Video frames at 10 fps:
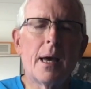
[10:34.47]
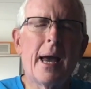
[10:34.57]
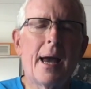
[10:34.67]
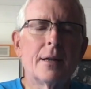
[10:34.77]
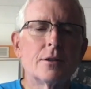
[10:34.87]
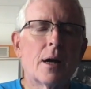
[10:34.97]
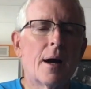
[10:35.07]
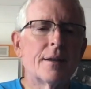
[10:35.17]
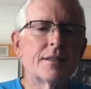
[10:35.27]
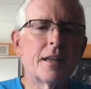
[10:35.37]
And
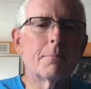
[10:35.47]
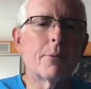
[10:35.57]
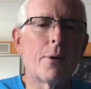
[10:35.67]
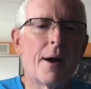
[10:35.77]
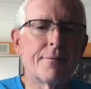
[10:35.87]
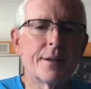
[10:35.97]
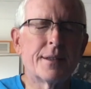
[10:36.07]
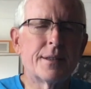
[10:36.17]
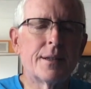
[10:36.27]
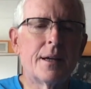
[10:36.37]
God sent
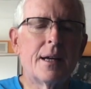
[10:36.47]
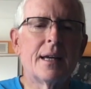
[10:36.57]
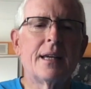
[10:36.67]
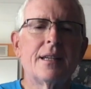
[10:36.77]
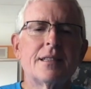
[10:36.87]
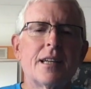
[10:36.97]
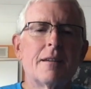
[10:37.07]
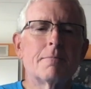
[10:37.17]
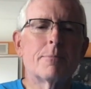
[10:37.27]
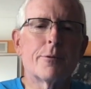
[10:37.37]
prophets. He
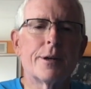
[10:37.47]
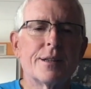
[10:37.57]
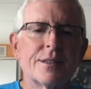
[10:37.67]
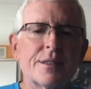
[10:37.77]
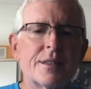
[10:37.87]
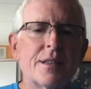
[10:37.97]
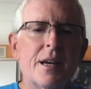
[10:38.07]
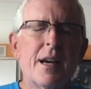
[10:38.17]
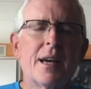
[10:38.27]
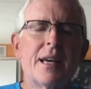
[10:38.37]
sent priests.
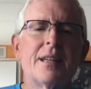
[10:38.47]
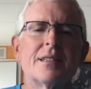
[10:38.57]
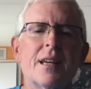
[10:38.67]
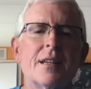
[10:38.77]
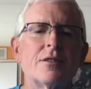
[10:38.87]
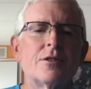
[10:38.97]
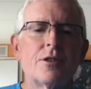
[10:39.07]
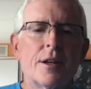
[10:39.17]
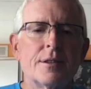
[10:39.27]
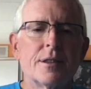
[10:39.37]
He sent
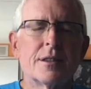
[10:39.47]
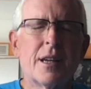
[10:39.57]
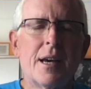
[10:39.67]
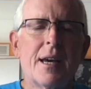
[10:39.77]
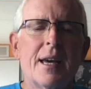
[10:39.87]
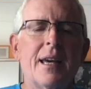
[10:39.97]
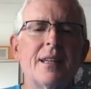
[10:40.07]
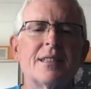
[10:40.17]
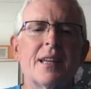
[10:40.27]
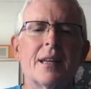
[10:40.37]
judges. He
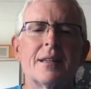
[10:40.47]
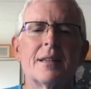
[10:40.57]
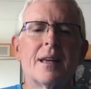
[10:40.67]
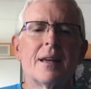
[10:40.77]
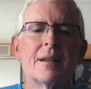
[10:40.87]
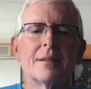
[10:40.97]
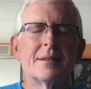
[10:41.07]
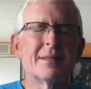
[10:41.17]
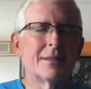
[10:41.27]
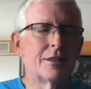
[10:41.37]
sent
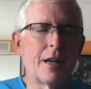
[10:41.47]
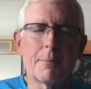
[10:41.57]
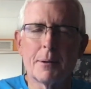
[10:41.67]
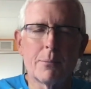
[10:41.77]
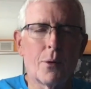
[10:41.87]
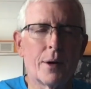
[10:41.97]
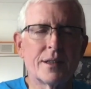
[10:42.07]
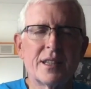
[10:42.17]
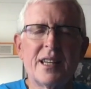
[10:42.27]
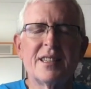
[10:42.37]
shepherd
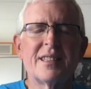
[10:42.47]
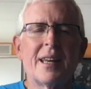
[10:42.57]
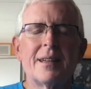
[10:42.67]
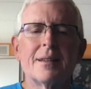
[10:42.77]
boys. He sent